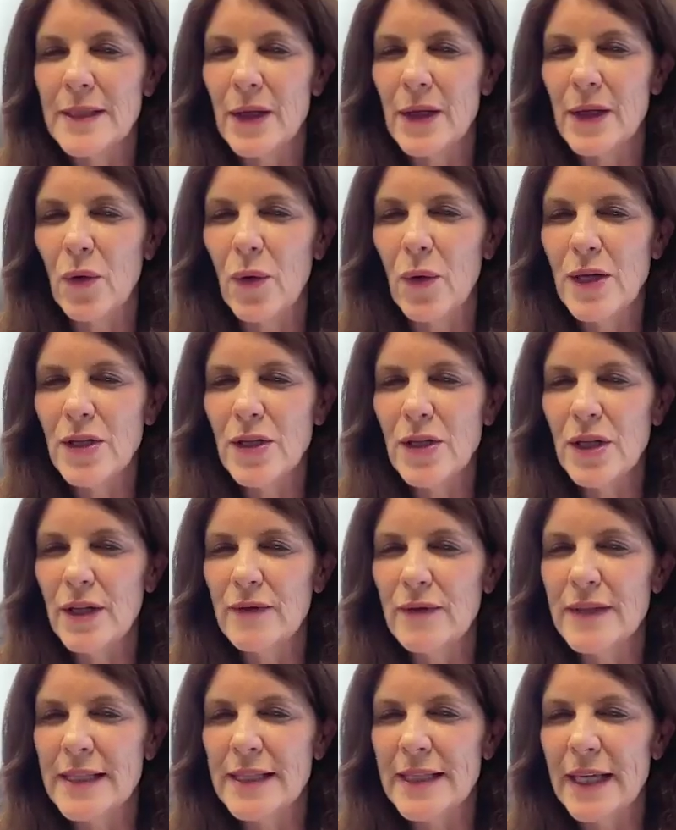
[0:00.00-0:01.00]
Was the question
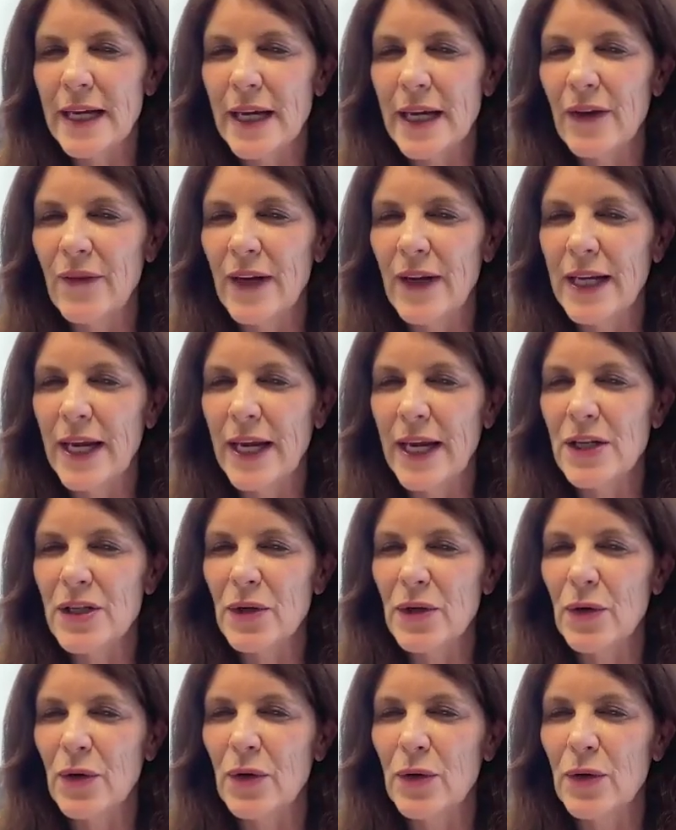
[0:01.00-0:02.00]
of sick and
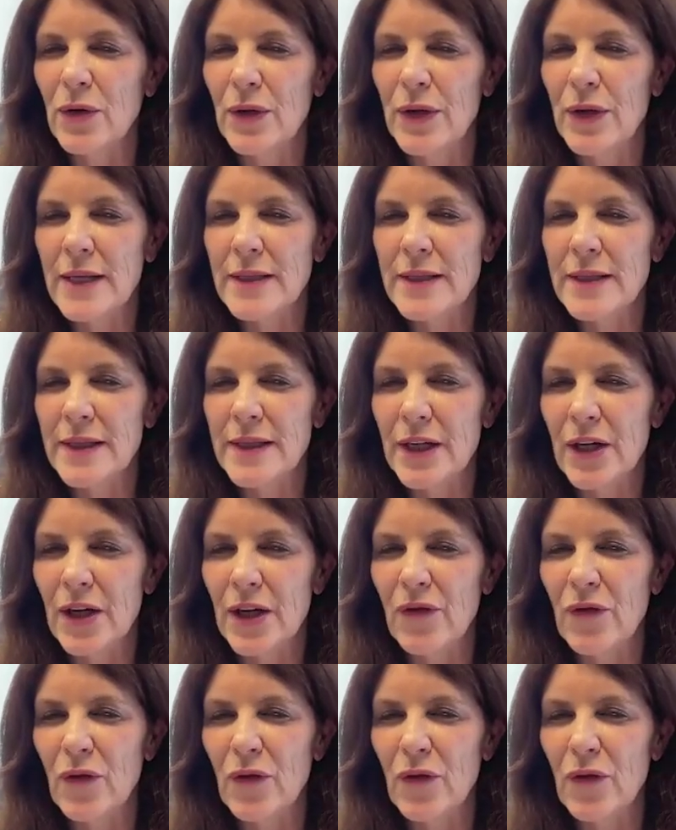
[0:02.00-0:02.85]
vacation accrual necessary